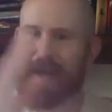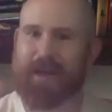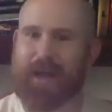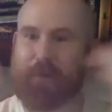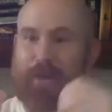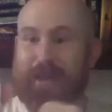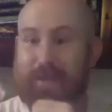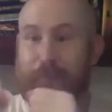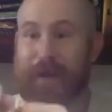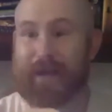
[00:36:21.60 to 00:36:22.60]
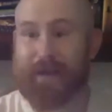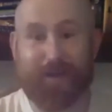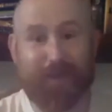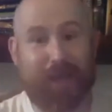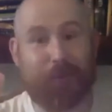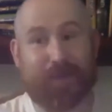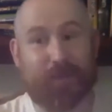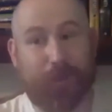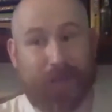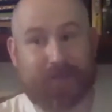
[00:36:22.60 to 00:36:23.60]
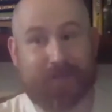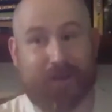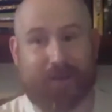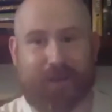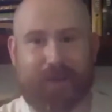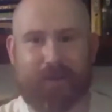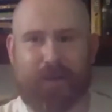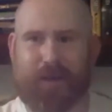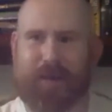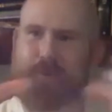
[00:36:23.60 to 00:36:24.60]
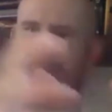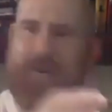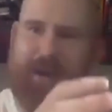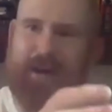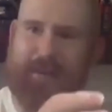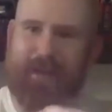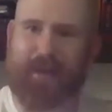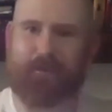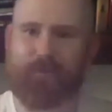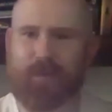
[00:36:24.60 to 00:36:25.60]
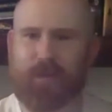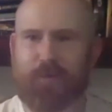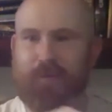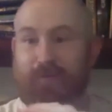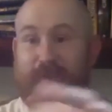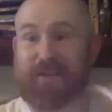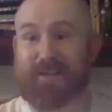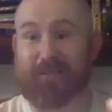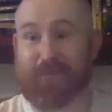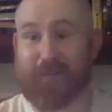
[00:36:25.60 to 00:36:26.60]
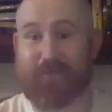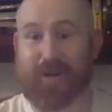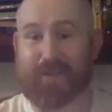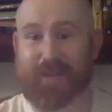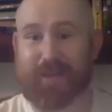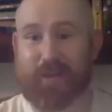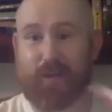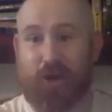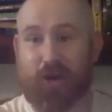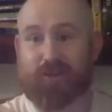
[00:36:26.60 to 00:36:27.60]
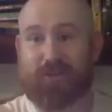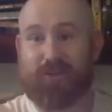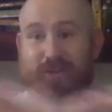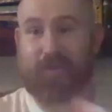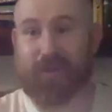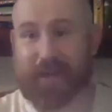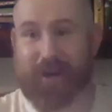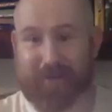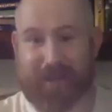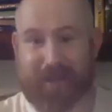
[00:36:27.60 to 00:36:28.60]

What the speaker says: And we hit the bag like that, and we hit the pads like that, and then we fight like that. But fighting, real fighting, looks nothing like that.